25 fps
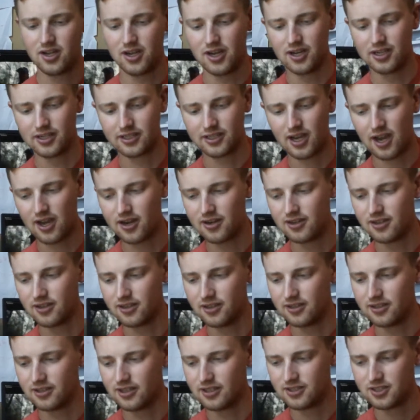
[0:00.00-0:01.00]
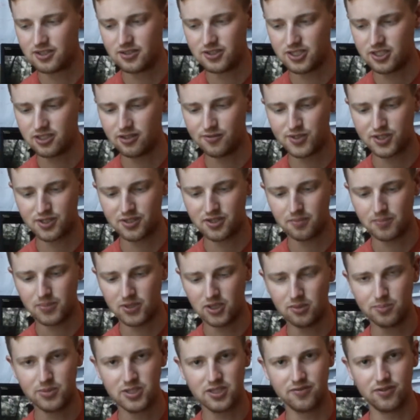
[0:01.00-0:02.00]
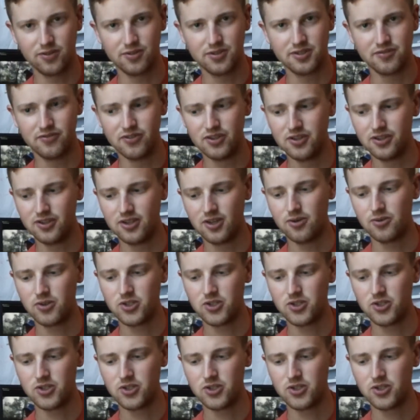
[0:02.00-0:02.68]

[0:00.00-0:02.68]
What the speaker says: And it serves a good purpose for this video.